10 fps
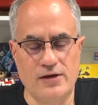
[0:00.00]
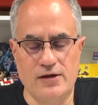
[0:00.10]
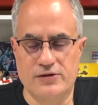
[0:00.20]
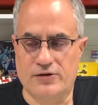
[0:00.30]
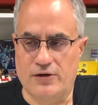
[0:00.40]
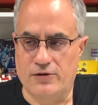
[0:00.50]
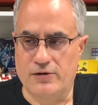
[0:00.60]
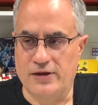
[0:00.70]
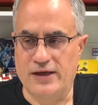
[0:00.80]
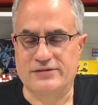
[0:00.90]
So
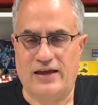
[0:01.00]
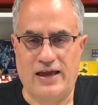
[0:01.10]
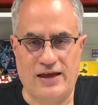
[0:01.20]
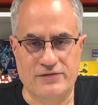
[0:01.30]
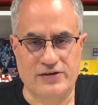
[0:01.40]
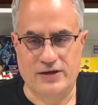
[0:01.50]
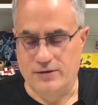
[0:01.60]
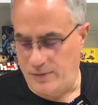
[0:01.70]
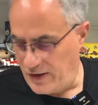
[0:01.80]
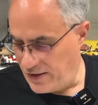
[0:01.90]
yes, I have seen
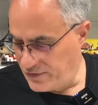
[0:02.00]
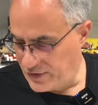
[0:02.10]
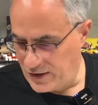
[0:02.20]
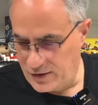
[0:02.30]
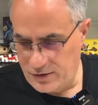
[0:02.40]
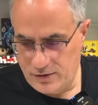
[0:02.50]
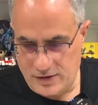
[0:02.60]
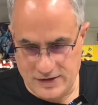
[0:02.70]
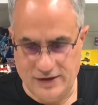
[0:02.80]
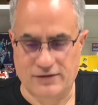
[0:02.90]
them. I have seen
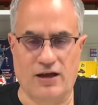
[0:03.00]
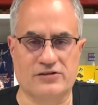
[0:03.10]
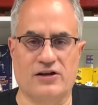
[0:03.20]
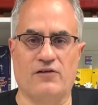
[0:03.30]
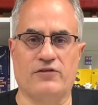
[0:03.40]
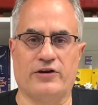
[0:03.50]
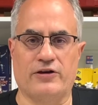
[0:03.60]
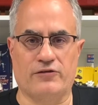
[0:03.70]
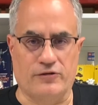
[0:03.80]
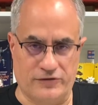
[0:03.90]
the TikTok style
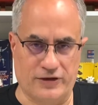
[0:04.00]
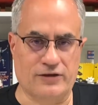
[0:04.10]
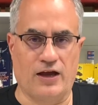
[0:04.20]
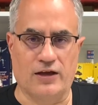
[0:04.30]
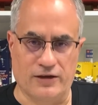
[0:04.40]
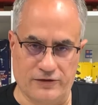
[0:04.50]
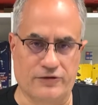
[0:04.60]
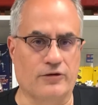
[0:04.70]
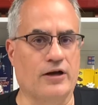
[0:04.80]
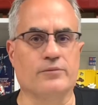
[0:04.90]
videos on TikTok,
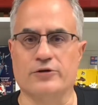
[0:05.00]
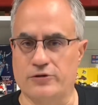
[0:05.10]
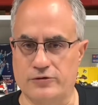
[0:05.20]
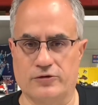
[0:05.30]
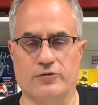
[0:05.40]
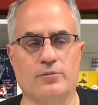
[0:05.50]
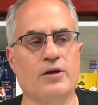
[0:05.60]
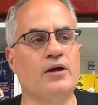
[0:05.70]
Instagram, and YouTube.